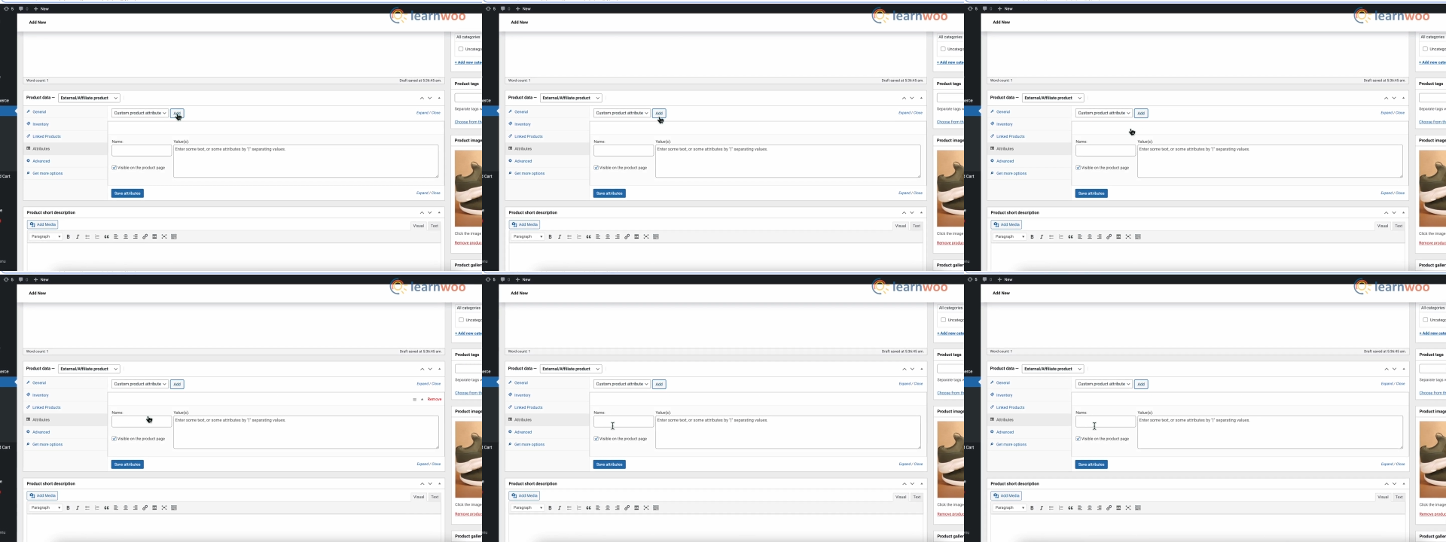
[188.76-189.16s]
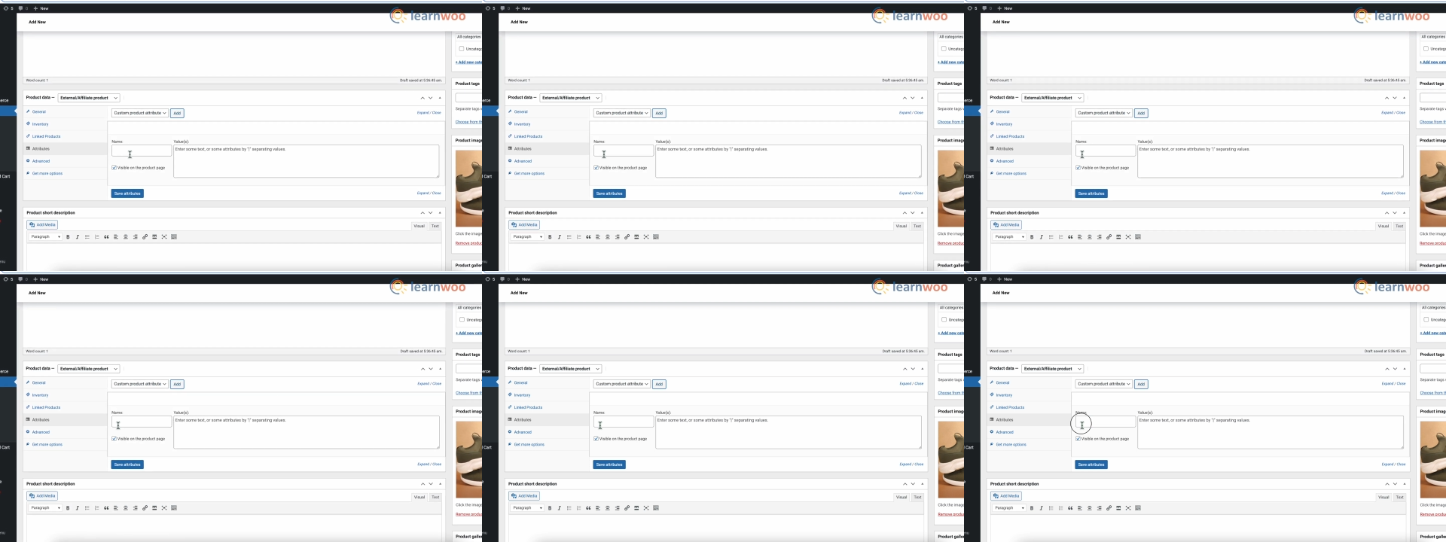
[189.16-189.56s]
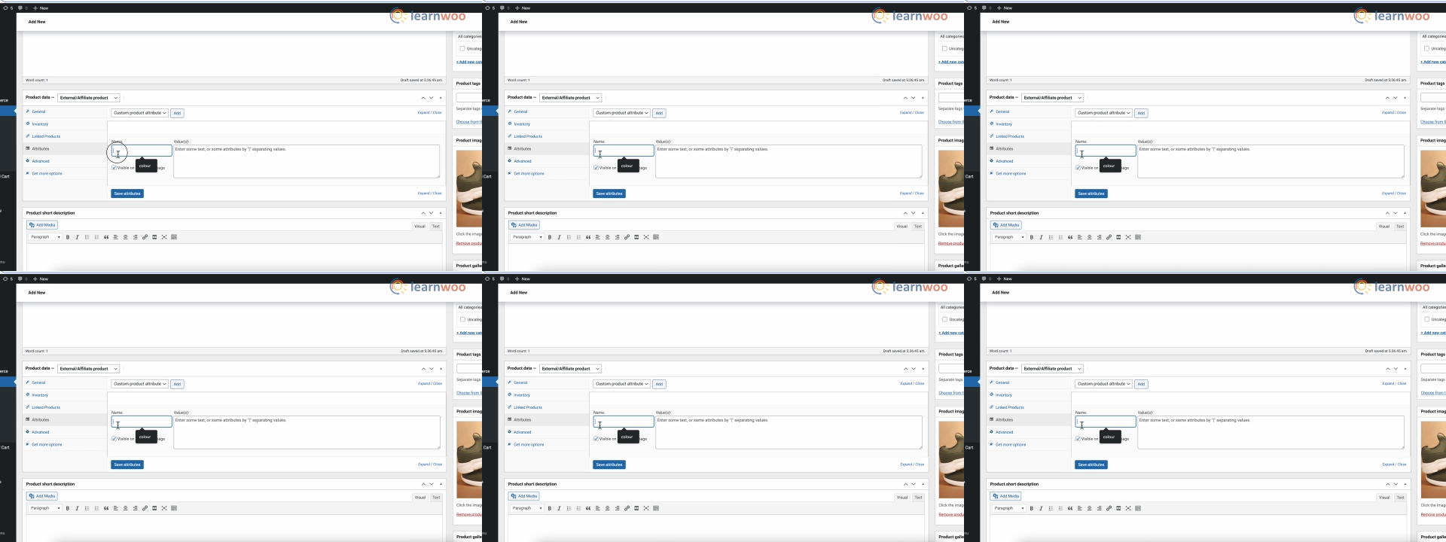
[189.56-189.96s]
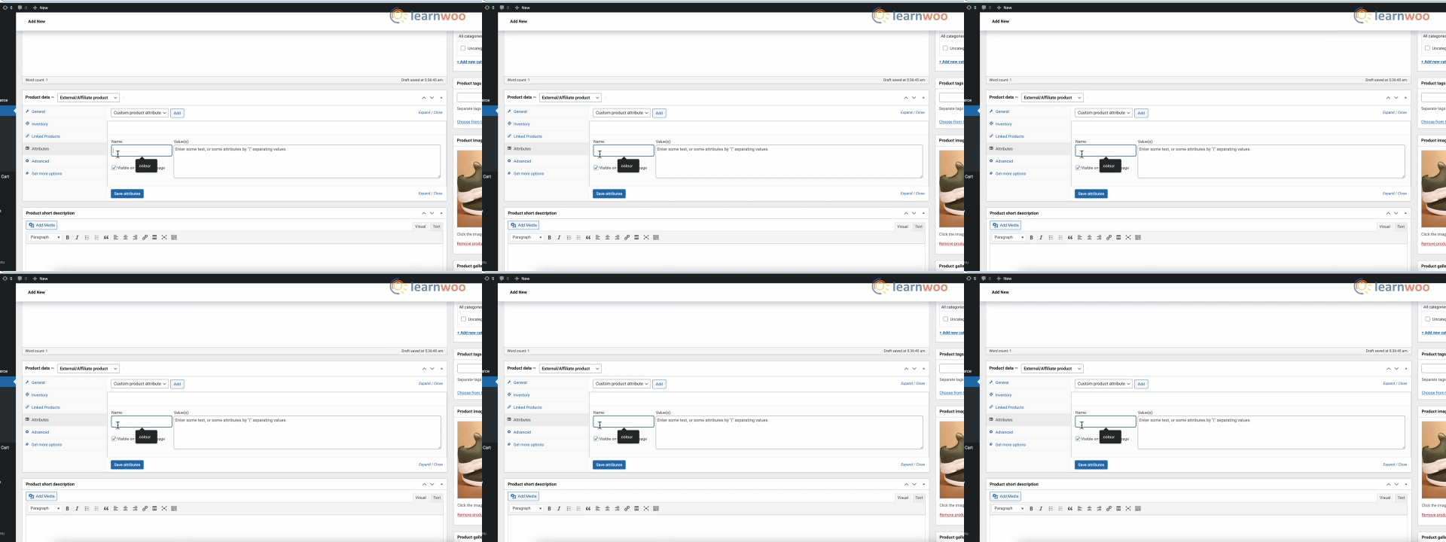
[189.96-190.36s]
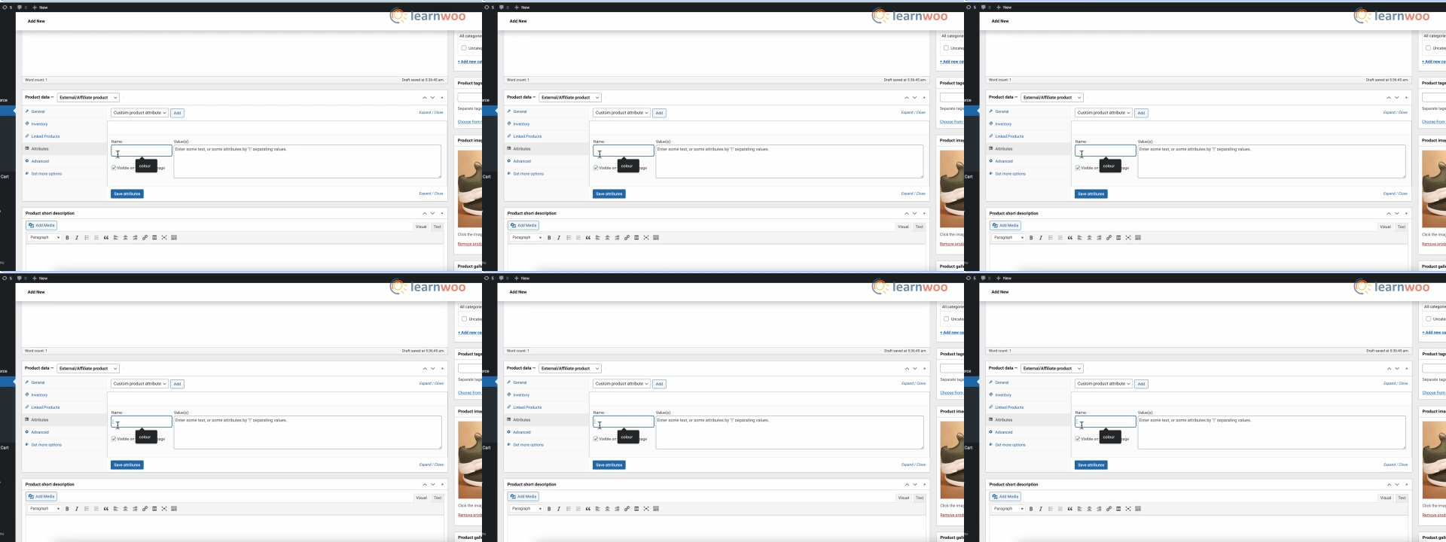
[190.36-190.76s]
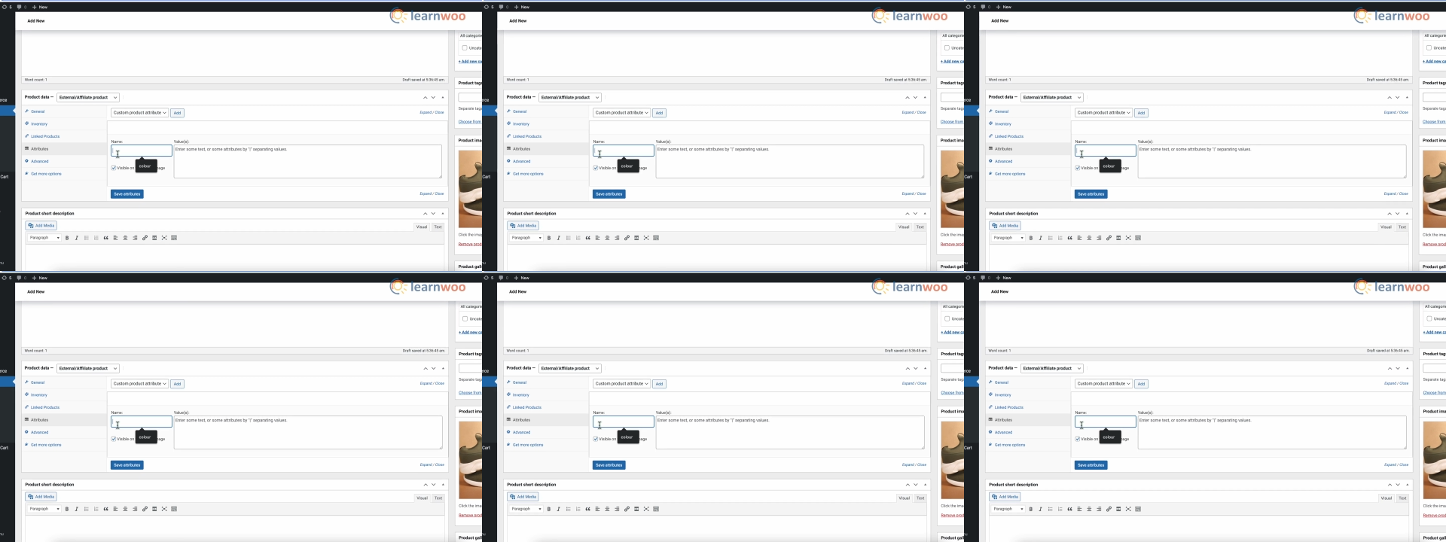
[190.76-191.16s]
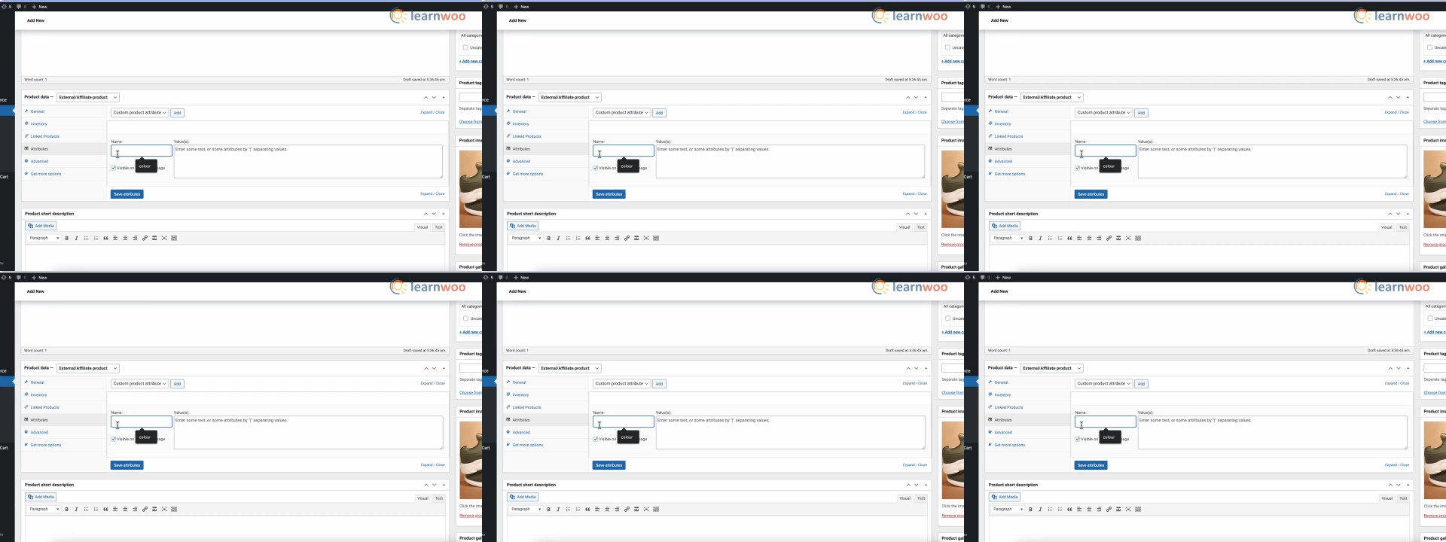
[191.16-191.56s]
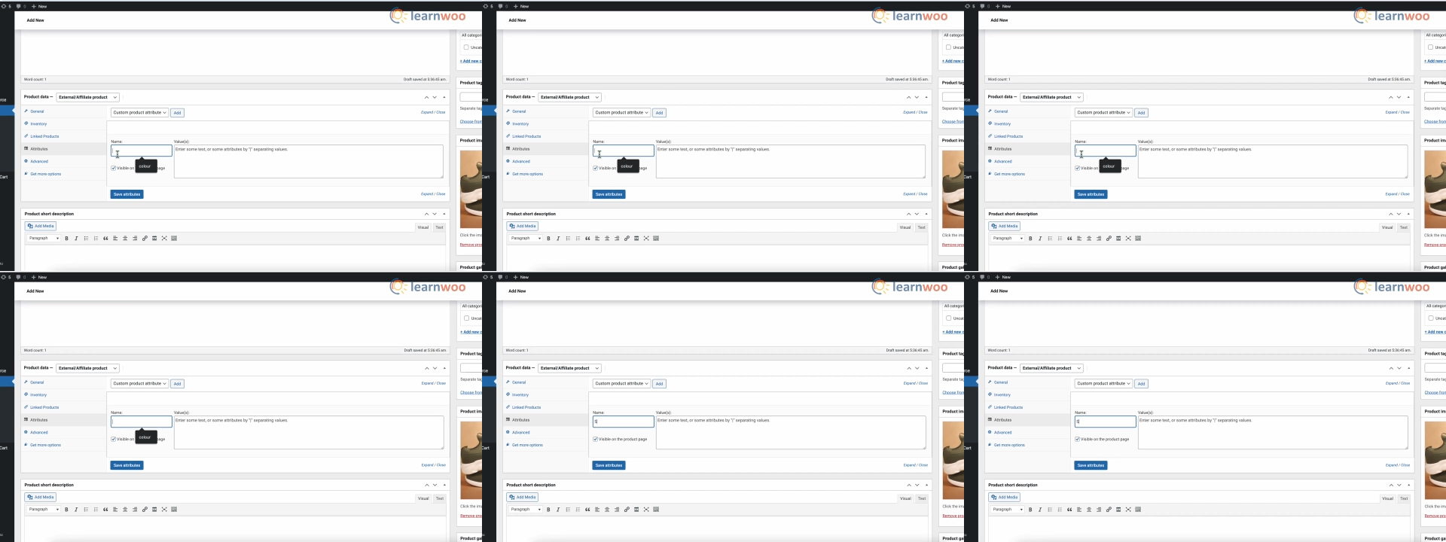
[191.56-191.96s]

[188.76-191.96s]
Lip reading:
[unreadable: no face in view]